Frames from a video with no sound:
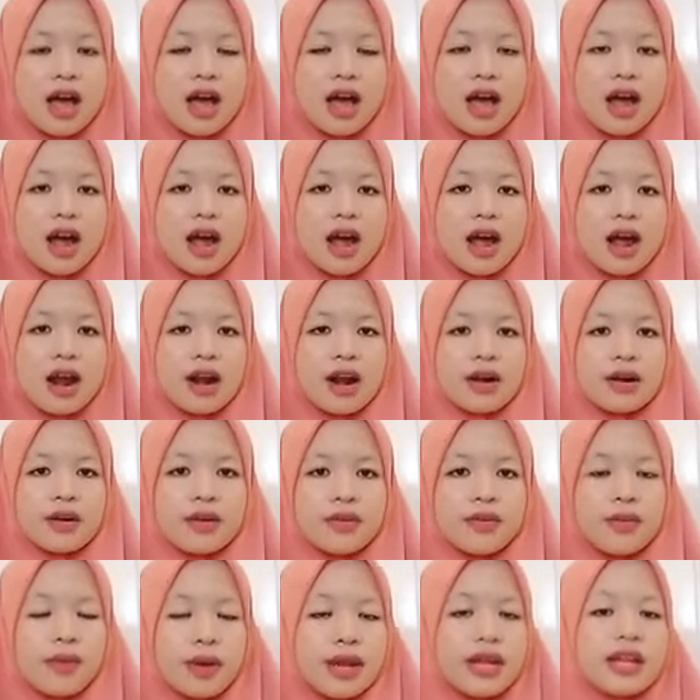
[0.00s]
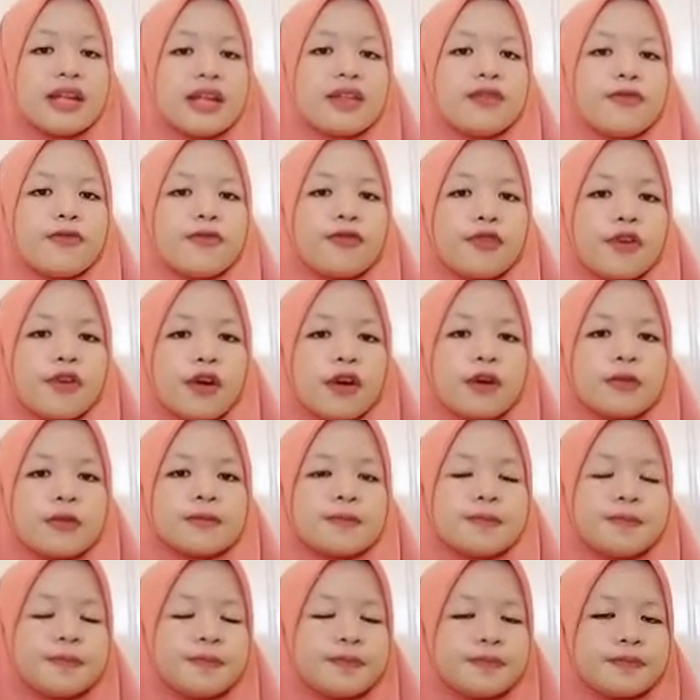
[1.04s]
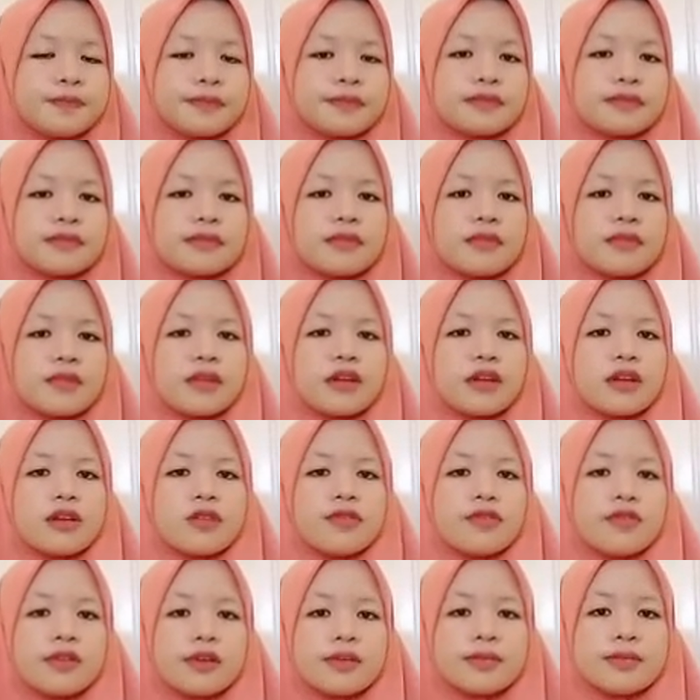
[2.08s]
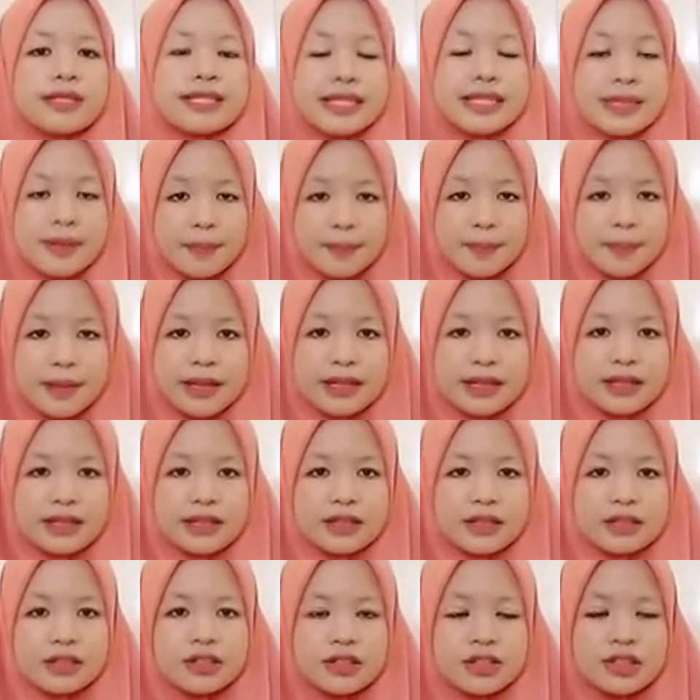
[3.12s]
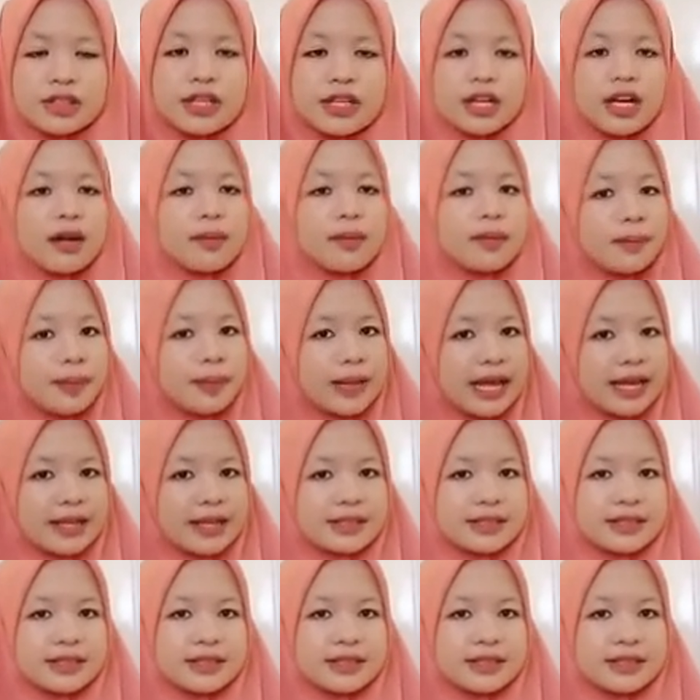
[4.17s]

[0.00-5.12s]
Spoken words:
are graded from simple to the complex.